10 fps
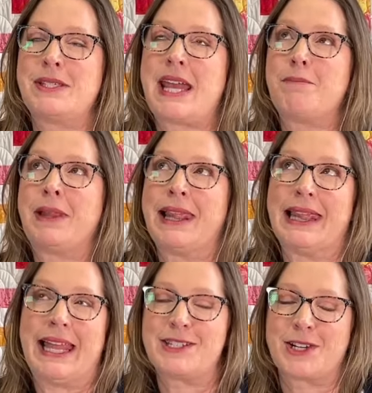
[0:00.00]
was a
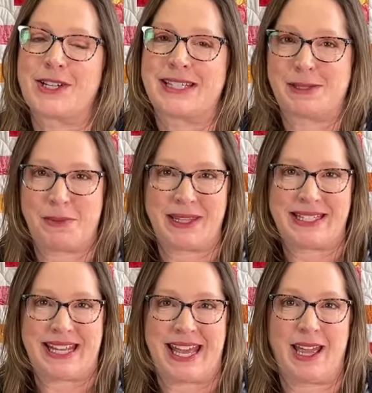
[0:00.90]
pleasure to spend
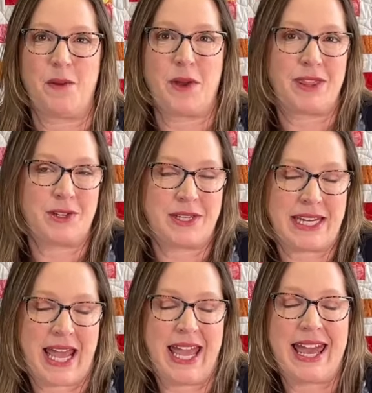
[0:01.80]
the day with you
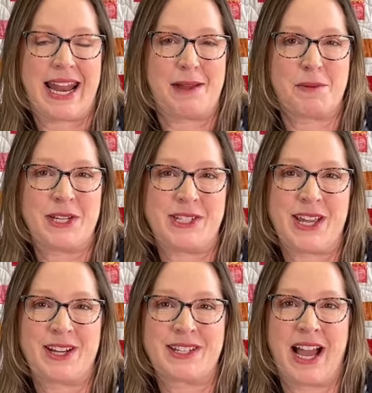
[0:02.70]
today, and I
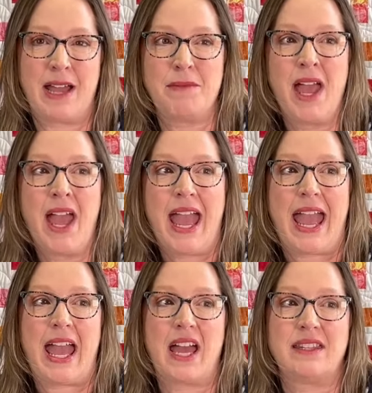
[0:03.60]
appreciate your time.
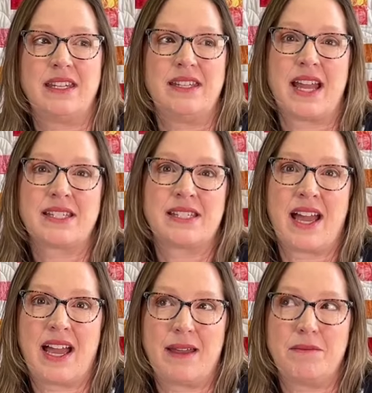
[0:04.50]
And the next
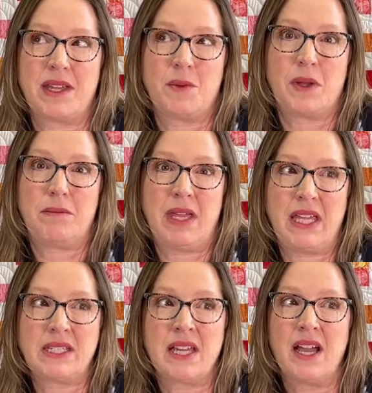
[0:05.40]
time that we
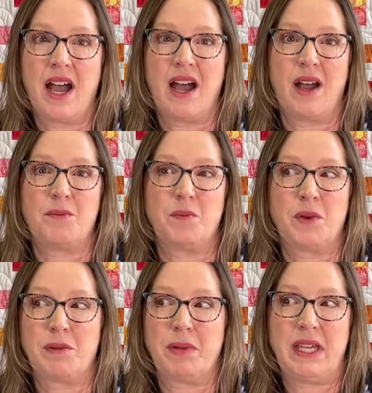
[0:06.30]
meet, um,
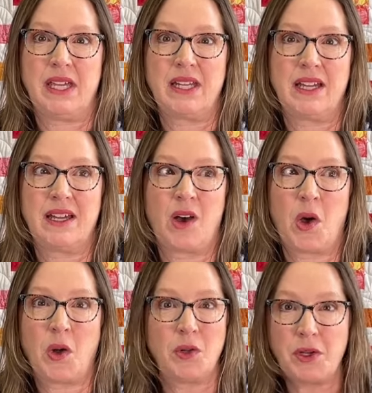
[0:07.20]
we'll be in a
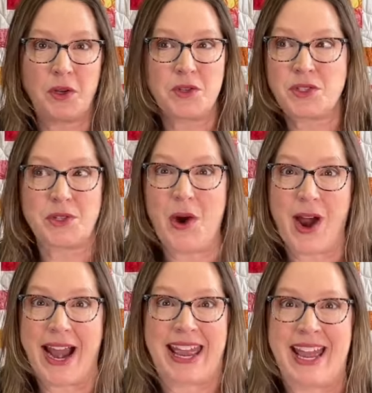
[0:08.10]
whole new
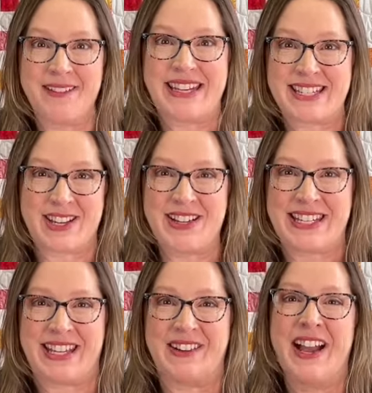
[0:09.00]
store. I can't wait to show it
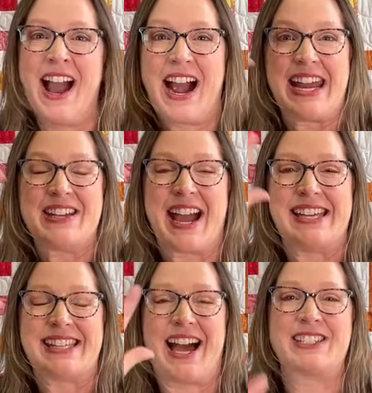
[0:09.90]
to you. All right, you
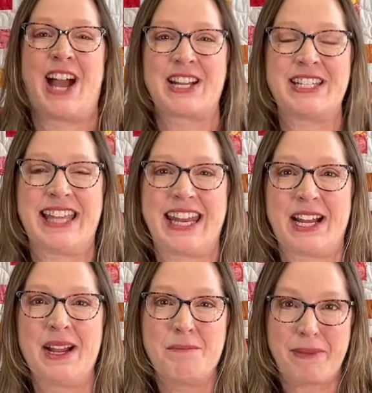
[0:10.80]
guys, I'll talk to you
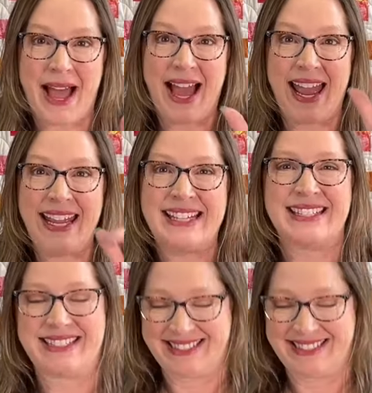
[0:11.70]
later. Bye.